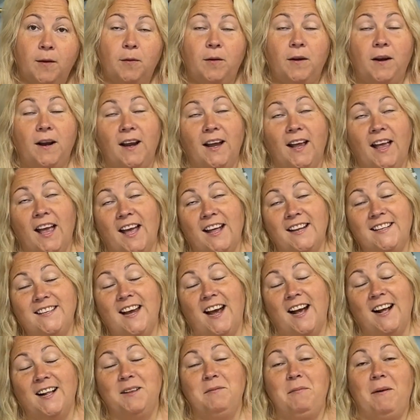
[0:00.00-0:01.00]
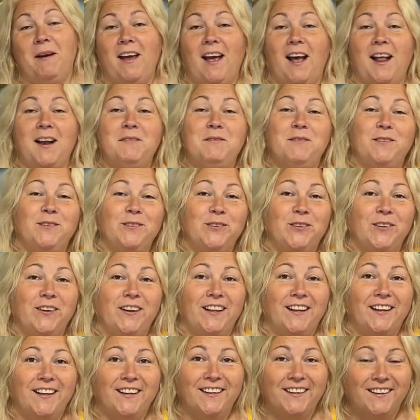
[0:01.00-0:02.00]
when I get attacked by animals
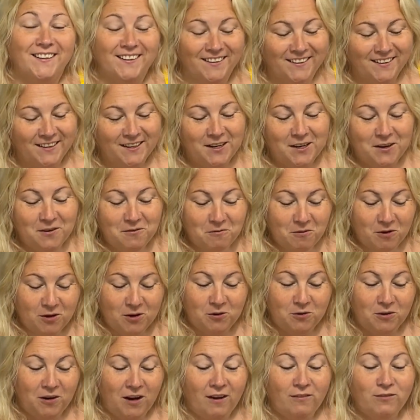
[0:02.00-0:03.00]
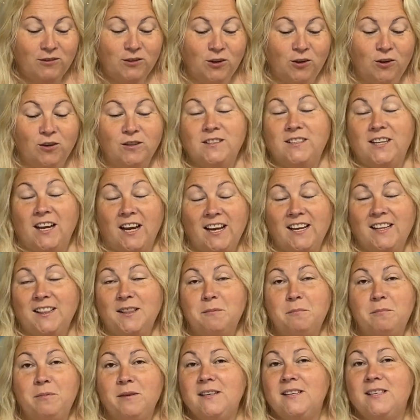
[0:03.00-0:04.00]
alive. Where you'll have to contain
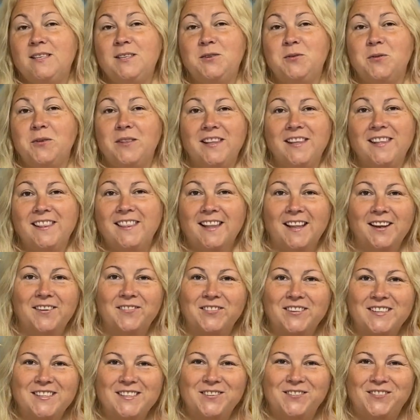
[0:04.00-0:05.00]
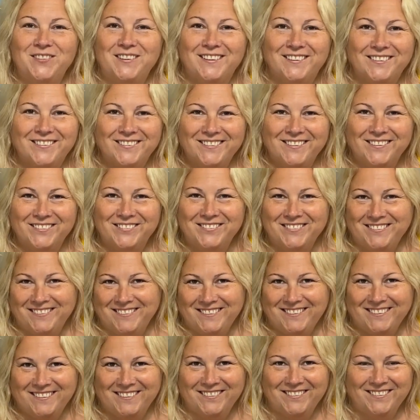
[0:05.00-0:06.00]
the beast within them, Mr. Medusa,
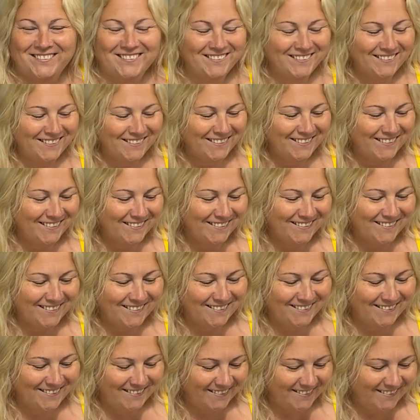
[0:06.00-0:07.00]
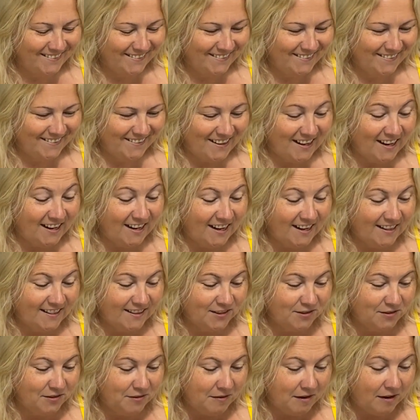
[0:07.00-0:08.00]
wouldn't you? I like
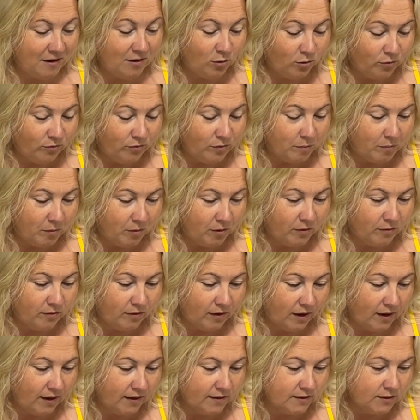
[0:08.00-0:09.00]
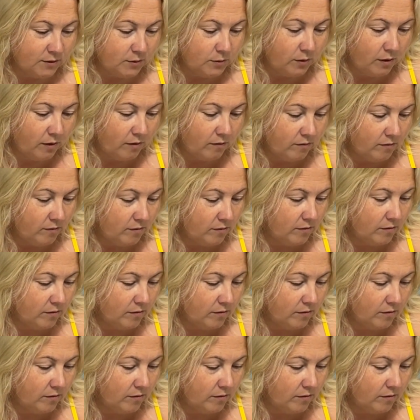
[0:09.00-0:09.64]
the dream. I love the butterflies as well.